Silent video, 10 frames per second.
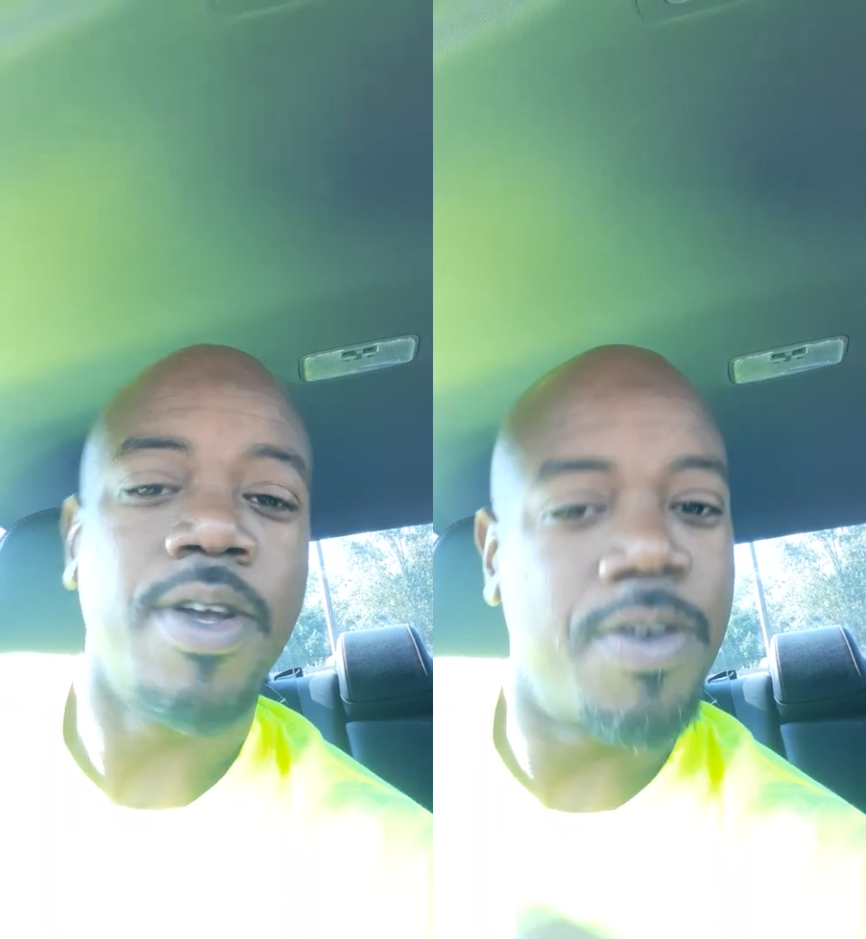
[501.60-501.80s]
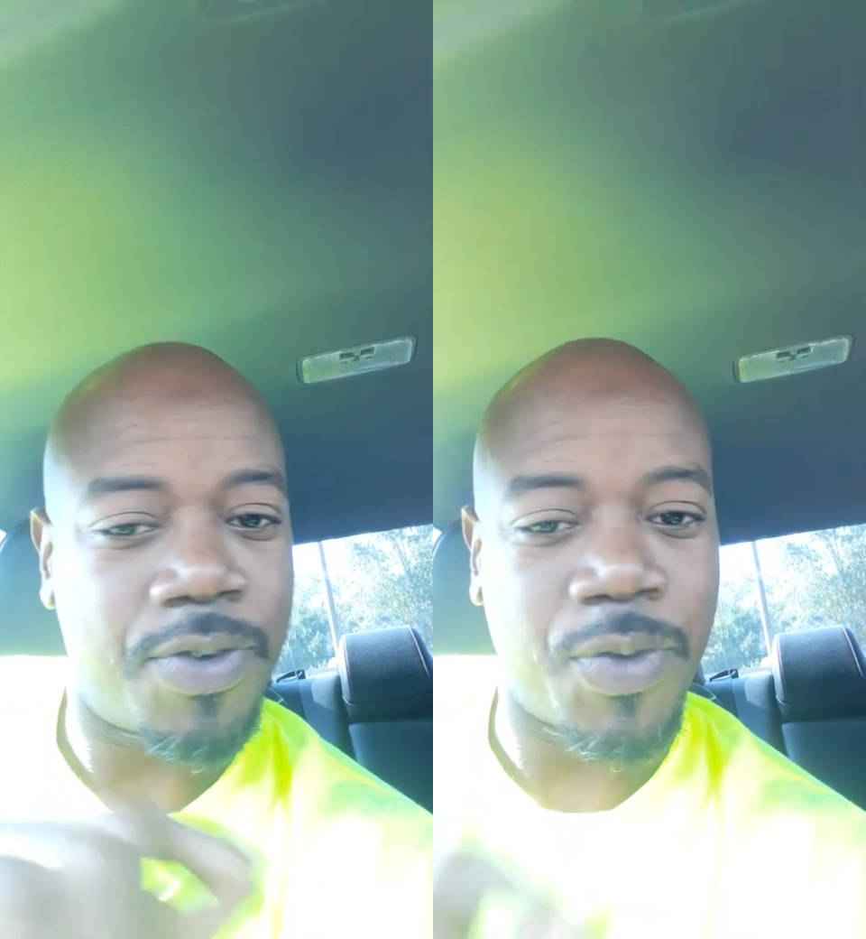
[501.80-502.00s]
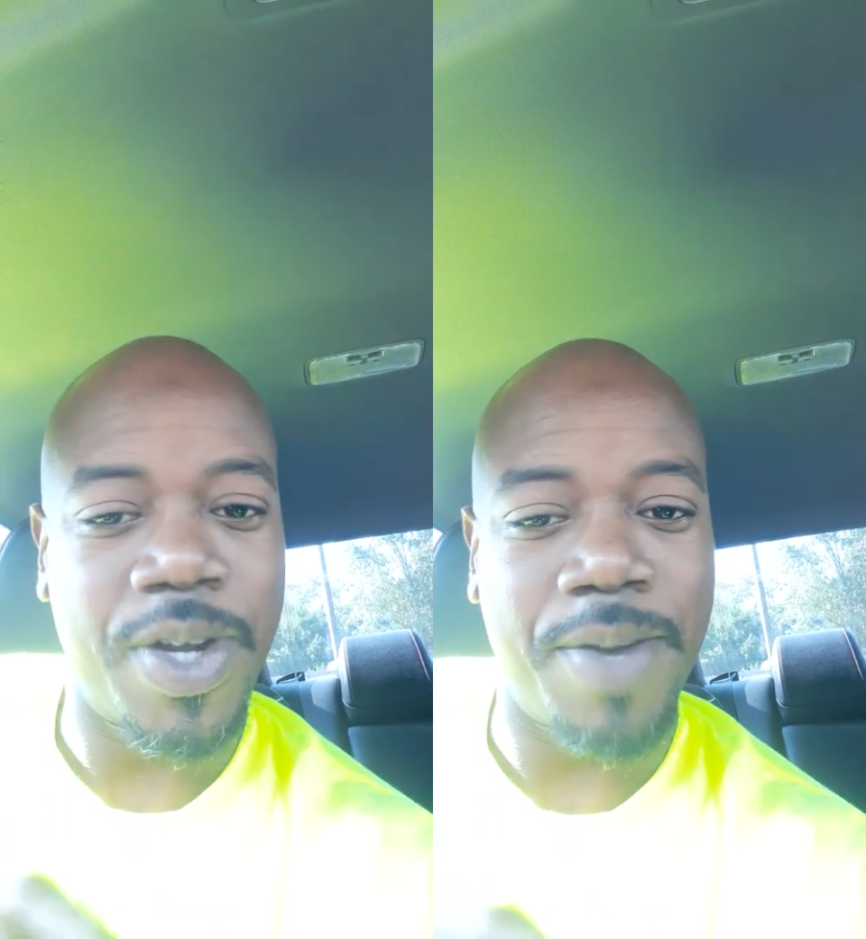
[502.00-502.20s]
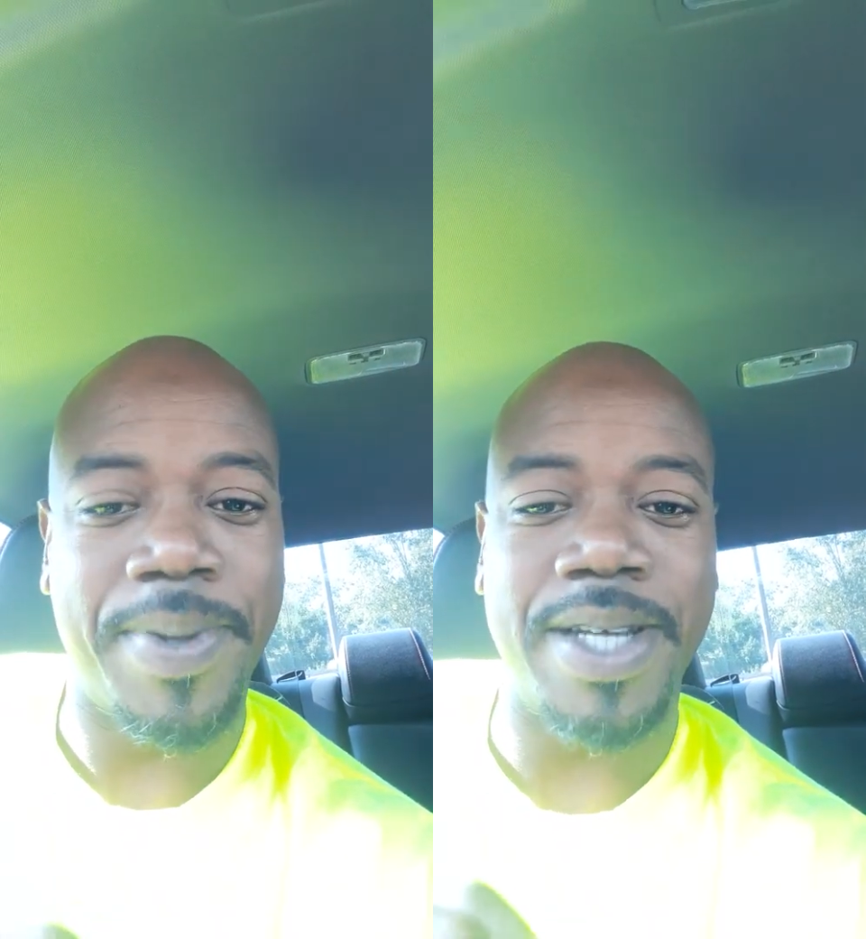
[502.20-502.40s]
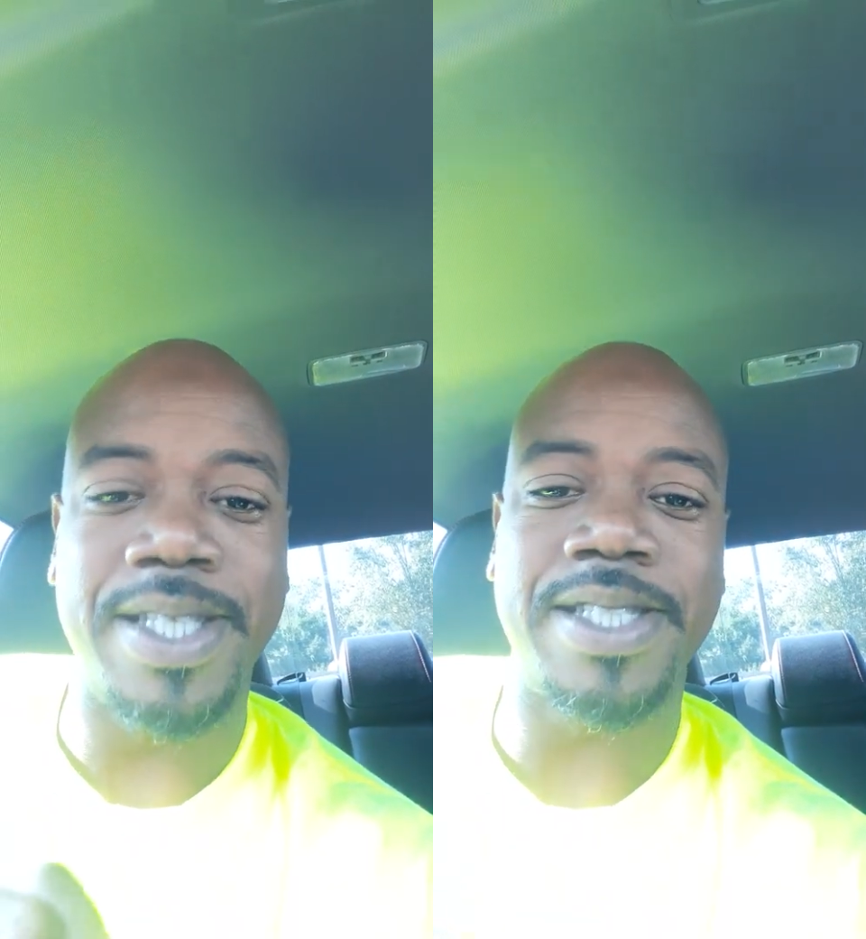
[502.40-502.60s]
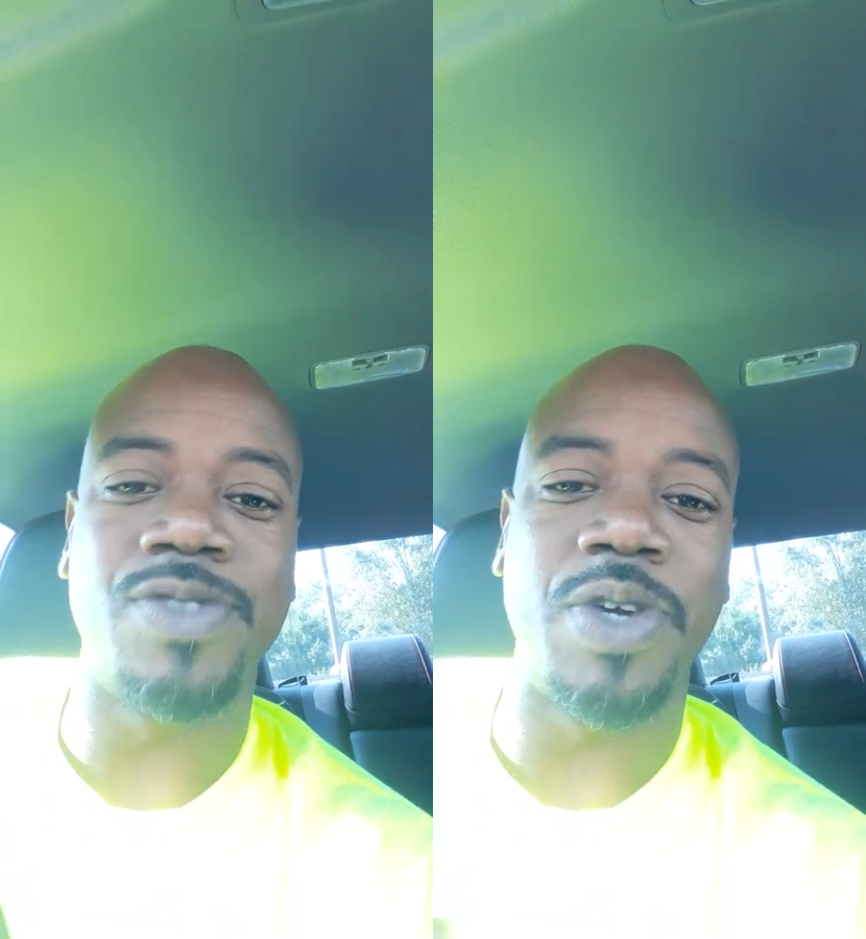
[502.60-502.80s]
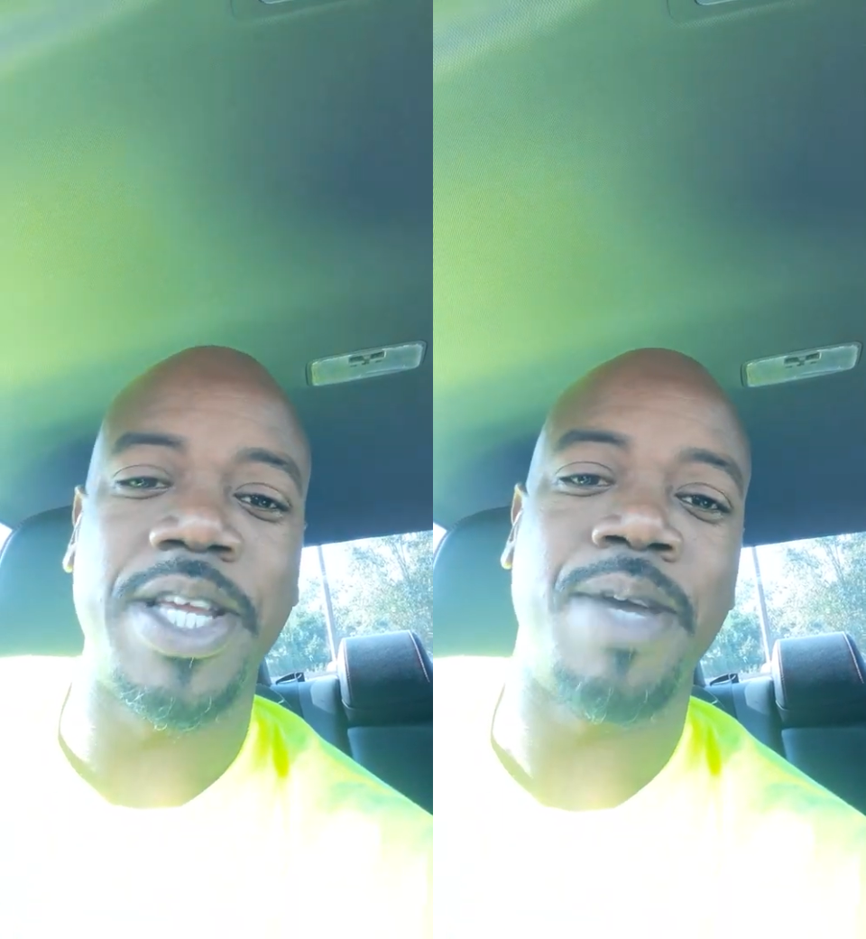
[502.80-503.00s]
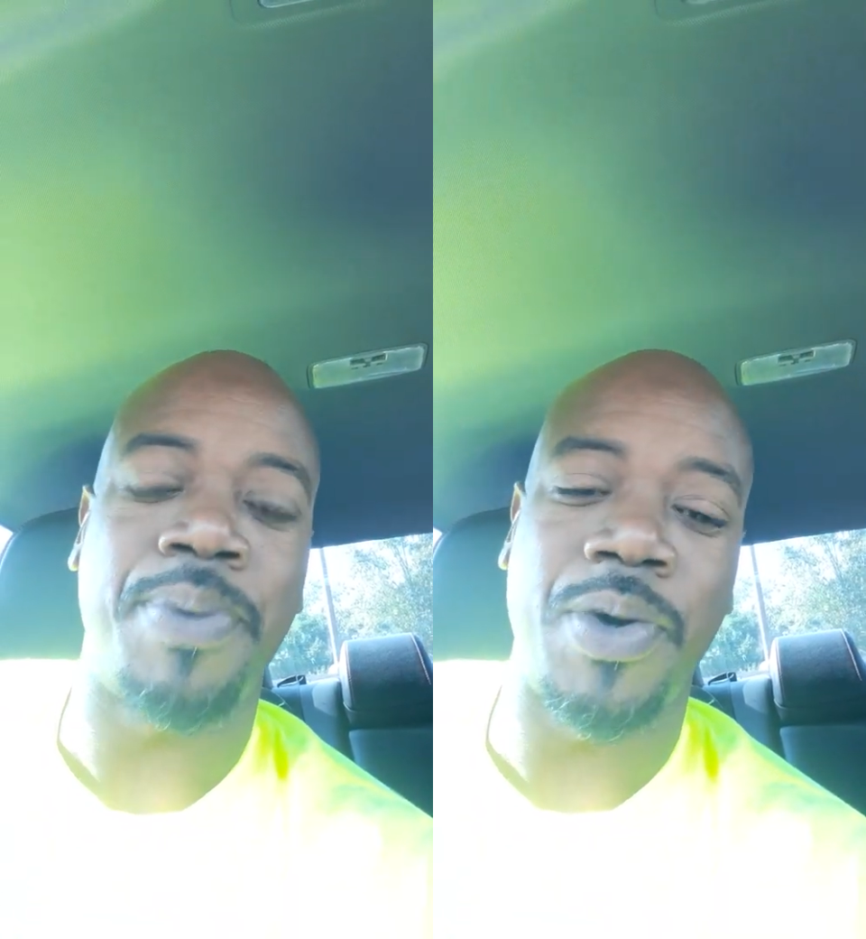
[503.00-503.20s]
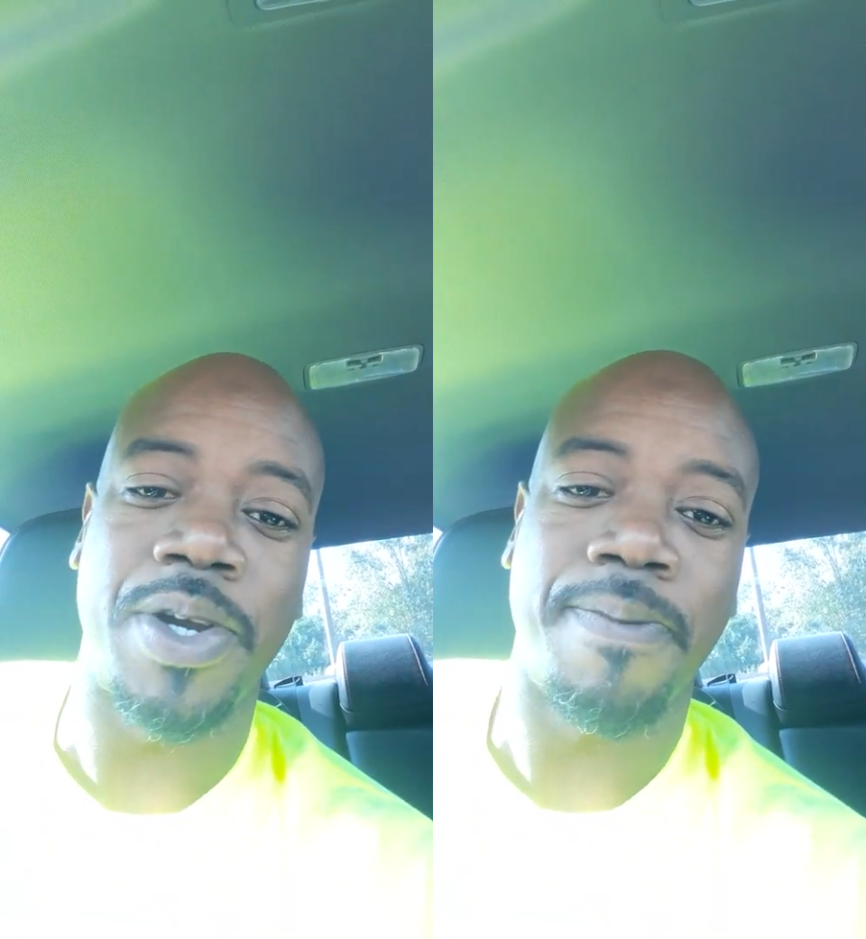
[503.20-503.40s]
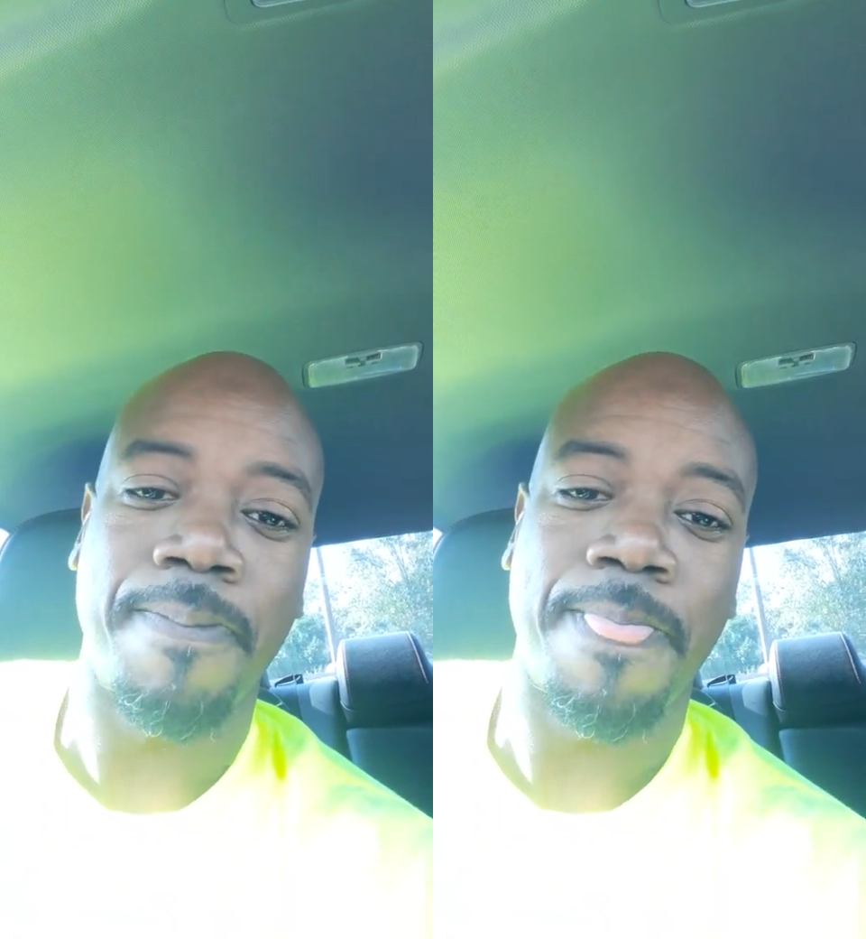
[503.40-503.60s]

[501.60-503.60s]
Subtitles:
For real, because this is really important.